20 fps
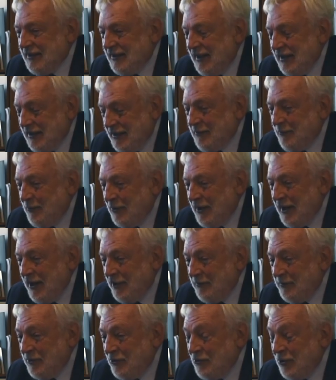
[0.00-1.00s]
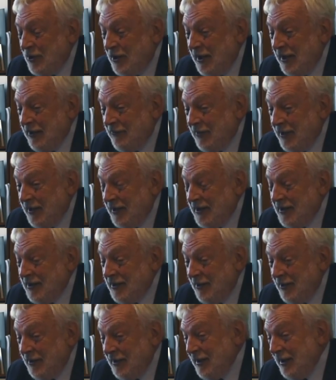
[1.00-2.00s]
that's what helps drive it,
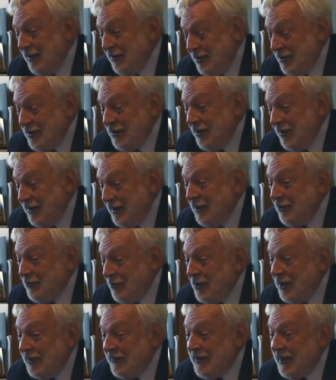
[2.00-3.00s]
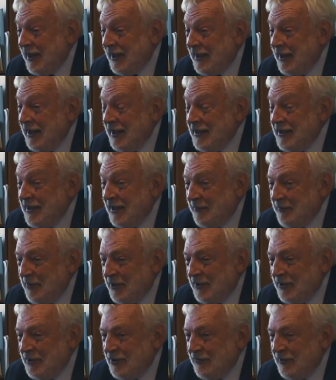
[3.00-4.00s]
and certainly drives the Atlantic
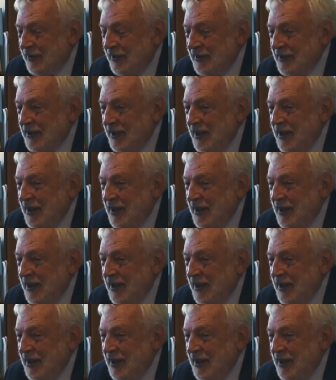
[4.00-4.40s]
part of it,